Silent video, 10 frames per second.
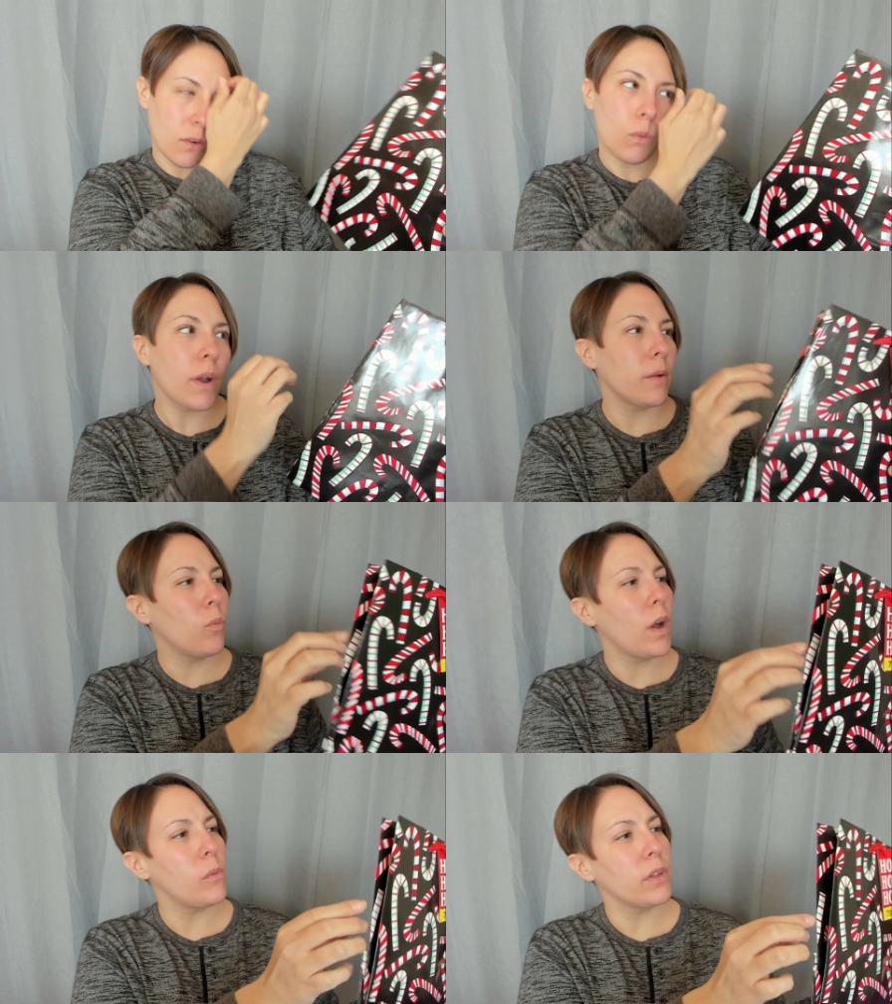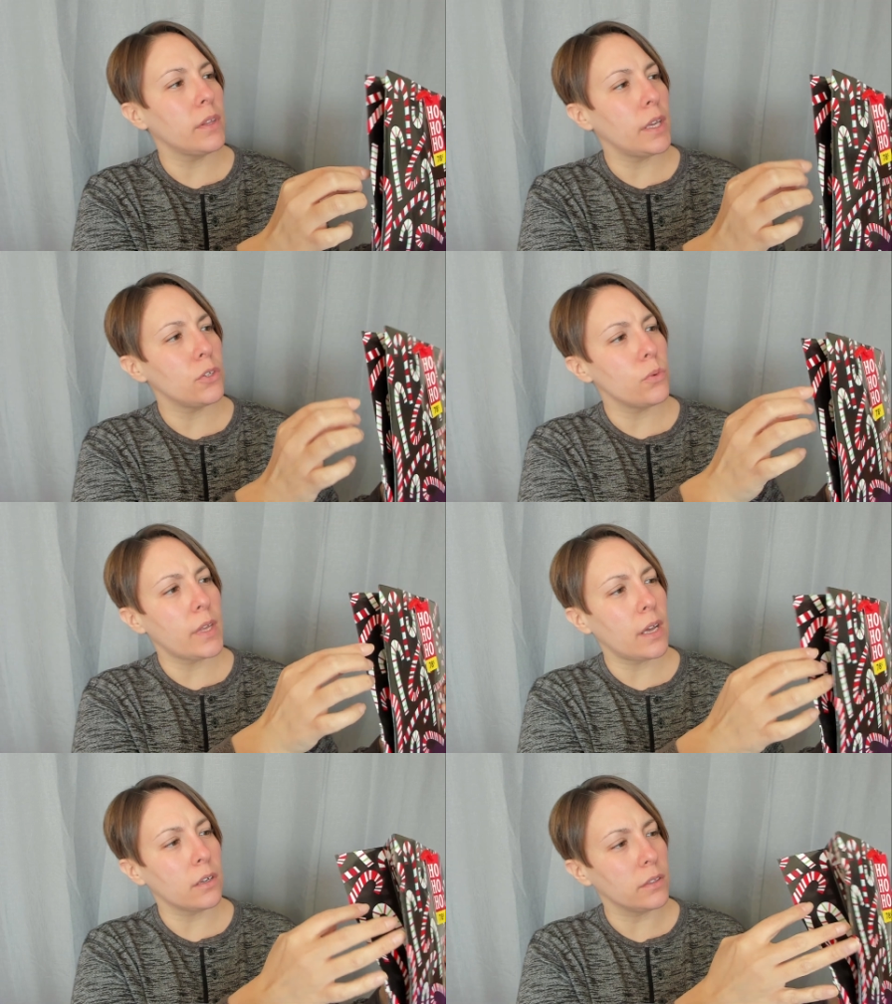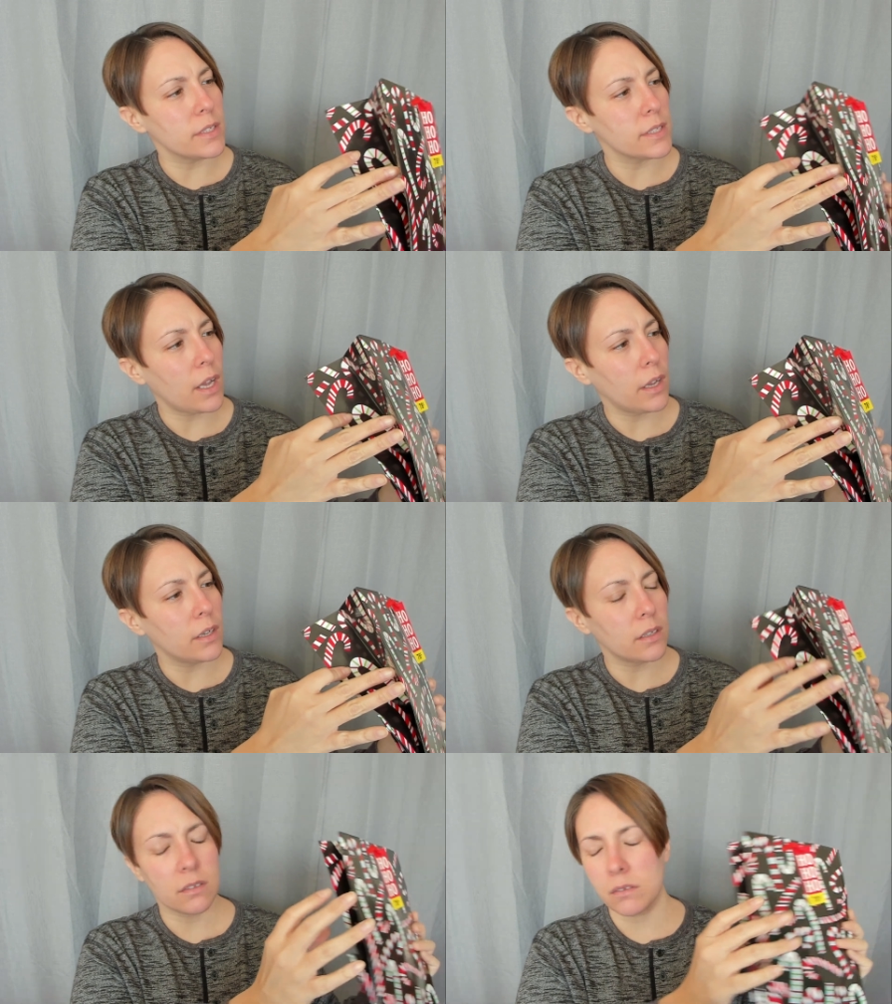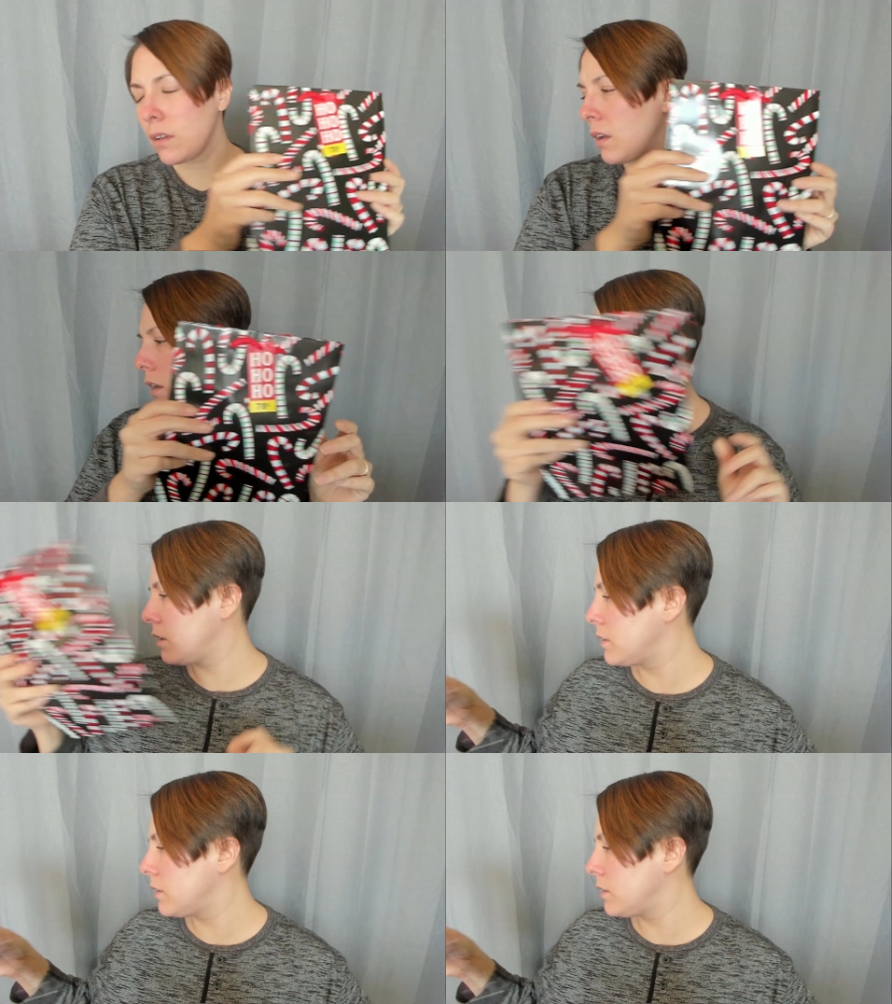Why, why wouldn't they do that on the side? Huh.